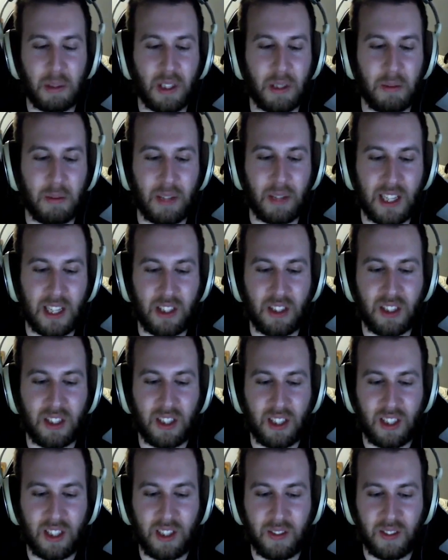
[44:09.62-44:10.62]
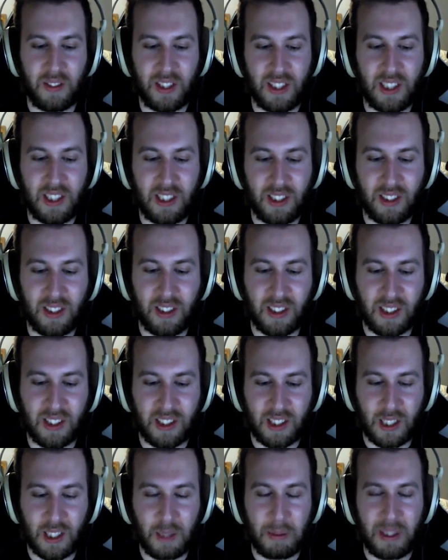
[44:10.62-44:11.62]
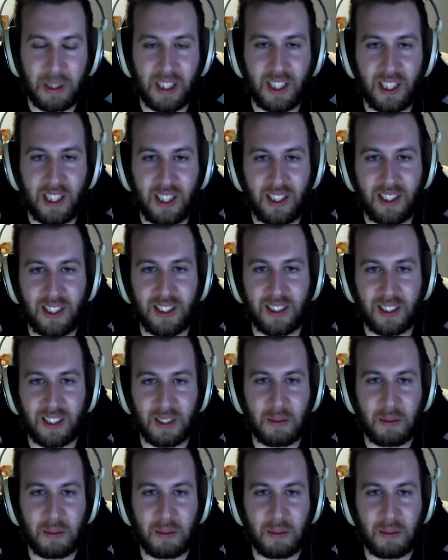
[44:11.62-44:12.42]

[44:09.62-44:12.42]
some nitrous in it. Vin Diesel's gonna come in there. It's gonna be